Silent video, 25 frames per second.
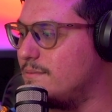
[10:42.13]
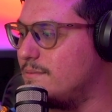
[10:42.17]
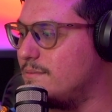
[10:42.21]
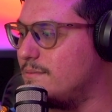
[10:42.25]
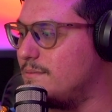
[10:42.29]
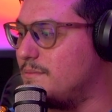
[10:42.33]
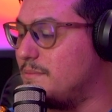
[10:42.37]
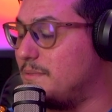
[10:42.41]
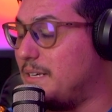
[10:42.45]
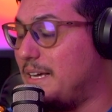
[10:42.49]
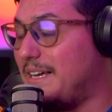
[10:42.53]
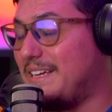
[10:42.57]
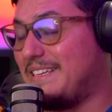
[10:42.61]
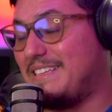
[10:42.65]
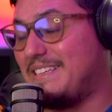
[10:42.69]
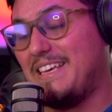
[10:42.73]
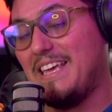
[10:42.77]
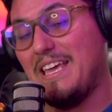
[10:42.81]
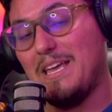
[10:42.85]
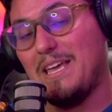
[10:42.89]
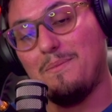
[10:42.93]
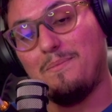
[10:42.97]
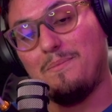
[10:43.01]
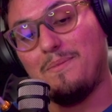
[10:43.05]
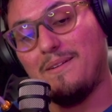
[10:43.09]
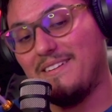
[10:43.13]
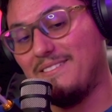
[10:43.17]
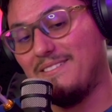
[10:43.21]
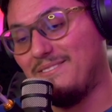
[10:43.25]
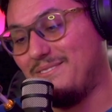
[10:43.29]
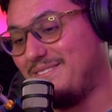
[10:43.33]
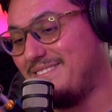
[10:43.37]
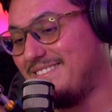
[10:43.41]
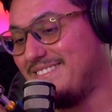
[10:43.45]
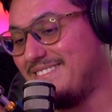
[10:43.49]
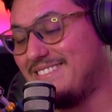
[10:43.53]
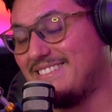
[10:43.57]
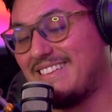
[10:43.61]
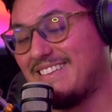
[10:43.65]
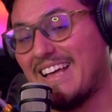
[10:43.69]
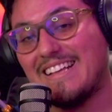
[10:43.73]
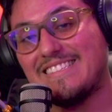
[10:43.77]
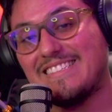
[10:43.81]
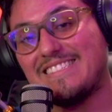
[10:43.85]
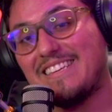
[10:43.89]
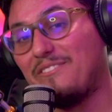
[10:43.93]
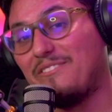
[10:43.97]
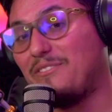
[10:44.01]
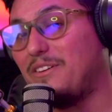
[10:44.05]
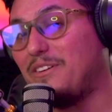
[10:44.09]
I keep him.
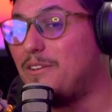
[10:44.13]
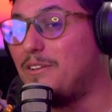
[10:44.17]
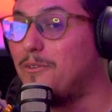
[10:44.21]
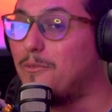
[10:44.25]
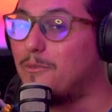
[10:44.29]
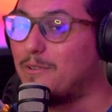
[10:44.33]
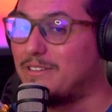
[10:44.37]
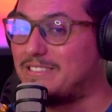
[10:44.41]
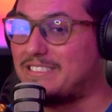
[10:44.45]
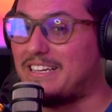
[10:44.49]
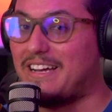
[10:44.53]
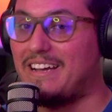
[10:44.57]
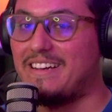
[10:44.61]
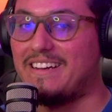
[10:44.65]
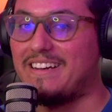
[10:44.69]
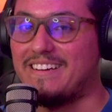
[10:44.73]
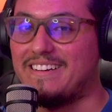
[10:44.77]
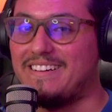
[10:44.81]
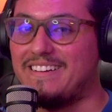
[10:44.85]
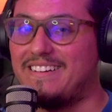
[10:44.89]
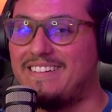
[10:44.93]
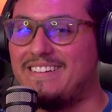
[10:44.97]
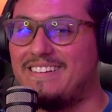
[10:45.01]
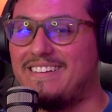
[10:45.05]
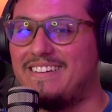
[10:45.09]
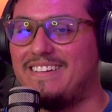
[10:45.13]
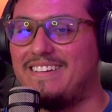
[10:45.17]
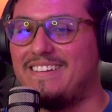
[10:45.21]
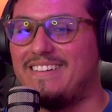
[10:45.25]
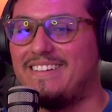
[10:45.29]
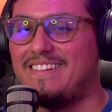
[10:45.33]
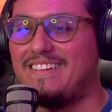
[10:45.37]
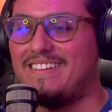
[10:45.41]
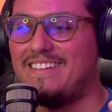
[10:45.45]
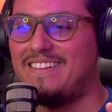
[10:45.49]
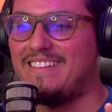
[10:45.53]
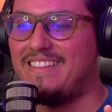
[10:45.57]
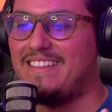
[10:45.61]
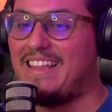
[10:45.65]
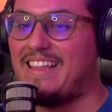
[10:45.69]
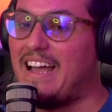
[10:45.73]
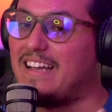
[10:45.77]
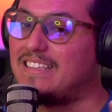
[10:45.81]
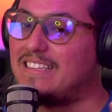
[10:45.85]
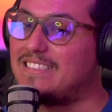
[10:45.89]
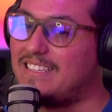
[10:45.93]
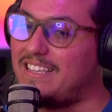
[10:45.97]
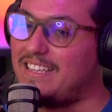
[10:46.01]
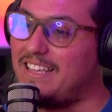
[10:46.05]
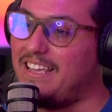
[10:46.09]
That's if he don't retire.
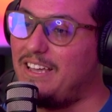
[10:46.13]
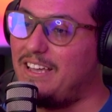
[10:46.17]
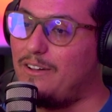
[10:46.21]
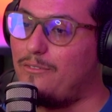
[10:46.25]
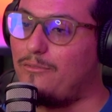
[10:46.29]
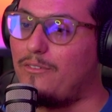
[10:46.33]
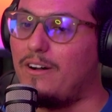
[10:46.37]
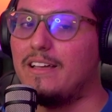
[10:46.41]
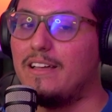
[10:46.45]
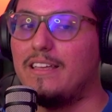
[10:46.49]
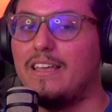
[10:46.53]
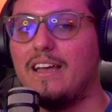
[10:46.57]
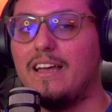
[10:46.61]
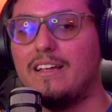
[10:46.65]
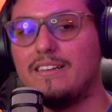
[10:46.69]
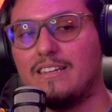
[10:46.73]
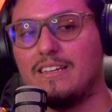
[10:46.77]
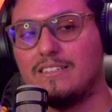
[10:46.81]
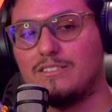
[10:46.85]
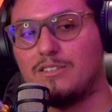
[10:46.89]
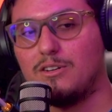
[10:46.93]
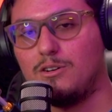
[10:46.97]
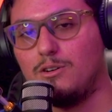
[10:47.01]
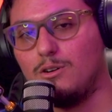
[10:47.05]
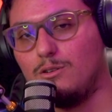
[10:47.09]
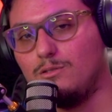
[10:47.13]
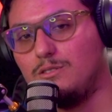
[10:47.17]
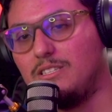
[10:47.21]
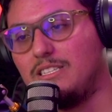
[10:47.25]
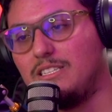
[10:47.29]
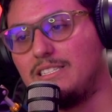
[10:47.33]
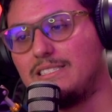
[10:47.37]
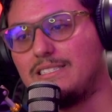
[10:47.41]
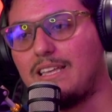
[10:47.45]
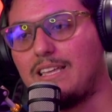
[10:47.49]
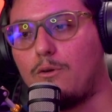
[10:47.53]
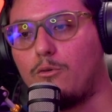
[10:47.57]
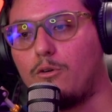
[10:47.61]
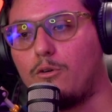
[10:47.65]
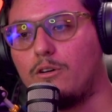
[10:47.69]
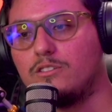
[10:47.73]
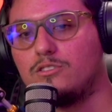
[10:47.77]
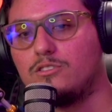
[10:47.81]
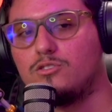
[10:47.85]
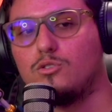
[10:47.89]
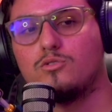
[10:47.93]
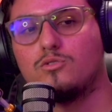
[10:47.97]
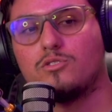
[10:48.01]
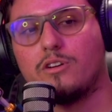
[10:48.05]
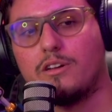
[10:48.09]
That's if, again, like the Golden State Warriors
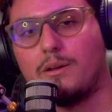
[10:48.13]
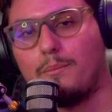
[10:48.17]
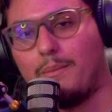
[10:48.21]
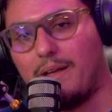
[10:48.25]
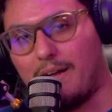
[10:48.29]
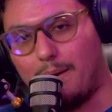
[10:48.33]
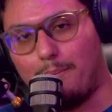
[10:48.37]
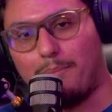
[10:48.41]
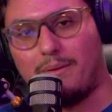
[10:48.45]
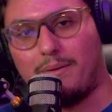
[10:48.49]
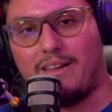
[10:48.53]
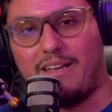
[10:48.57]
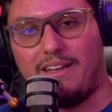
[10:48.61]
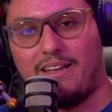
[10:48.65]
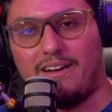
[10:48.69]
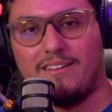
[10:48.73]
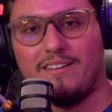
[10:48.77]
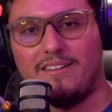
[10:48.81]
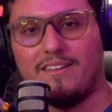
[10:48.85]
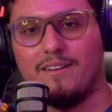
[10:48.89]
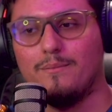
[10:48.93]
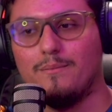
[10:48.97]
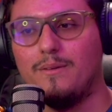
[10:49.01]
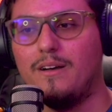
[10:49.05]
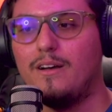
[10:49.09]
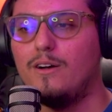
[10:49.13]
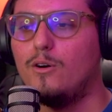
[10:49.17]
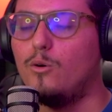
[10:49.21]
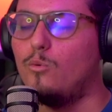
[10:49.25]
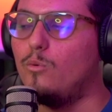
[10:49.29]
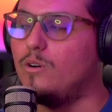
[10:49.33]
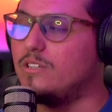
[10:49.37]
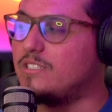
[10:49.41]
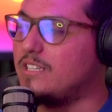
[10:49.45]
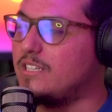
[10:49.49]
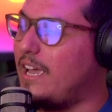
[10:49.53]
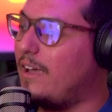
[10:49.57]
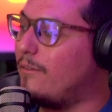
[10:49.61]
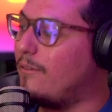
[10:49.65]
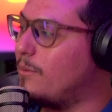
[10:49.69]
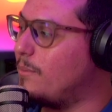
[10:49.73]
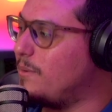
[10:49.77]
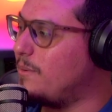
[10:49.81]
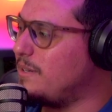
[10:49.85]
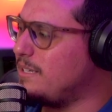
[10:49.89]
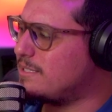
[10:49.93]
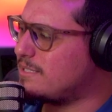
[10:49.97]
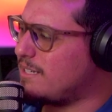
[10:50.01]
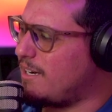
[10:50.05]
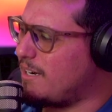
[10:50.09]
don't try to make a play on him, which
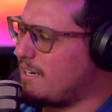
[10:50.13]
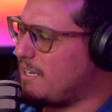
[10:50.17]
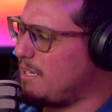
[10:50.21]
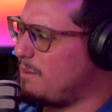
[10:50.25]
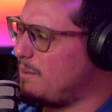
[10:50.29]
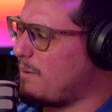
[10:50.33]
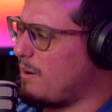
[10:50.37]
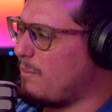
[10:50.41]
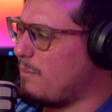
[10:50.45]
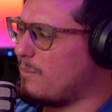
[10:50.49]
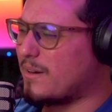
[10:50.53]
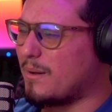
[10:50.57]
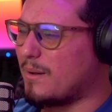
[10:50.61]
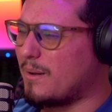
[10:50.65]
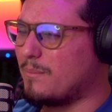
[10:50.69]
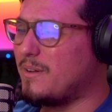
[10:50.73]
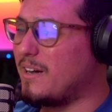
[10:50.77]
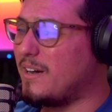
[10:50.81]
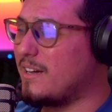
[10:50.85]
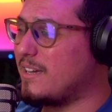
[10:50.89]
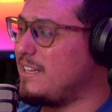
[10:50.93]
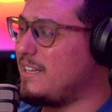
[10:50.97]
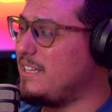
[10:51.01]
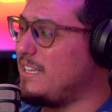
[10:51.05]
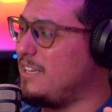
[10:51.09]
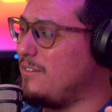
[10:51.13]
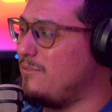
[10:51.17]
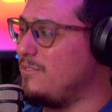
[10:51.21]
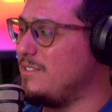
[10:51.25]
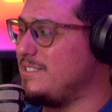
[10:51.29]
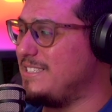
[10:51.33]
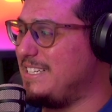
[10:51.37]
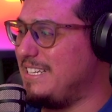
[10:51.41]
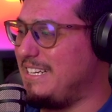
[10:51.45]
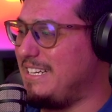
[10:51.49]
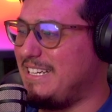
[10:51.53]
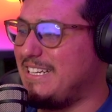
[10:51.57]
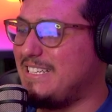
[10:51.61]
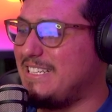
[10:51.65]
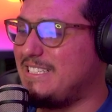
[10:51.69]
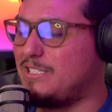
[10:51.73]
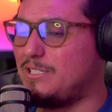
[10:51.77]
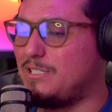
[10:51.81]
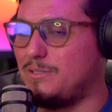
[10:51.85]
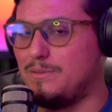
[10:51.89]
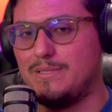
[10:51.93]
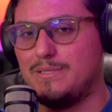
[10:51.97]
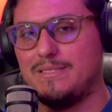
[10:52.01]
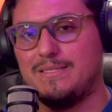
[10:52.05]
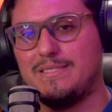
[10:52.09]
everybody's talking about, but I'm not going to give validity
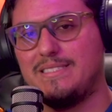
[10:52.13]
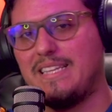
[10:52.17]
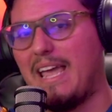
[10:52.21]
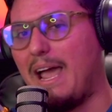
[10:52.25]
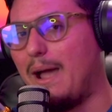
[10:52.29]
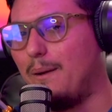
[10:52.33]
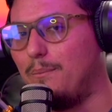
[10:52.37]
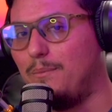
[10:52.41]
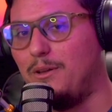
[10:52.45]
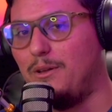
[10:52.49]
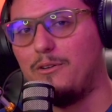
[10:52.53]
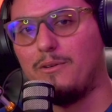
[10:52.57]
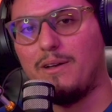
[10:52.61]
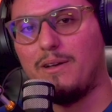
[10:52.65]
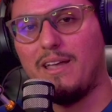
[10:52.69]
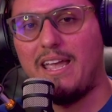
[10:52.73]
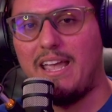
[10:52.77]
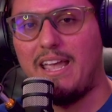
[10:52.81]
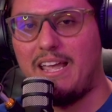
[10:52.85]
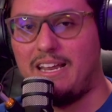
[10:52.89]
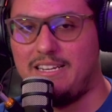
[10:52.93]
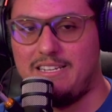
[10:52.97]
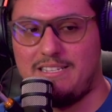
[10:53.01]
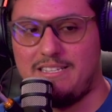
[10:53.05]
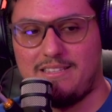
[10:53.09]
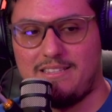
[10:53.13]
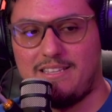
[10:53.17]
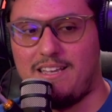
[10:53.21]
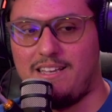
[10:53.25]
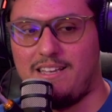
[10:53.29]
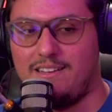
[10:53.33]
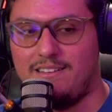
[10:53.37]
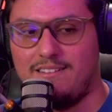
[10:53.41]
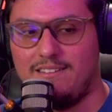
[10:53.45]
to damn near anything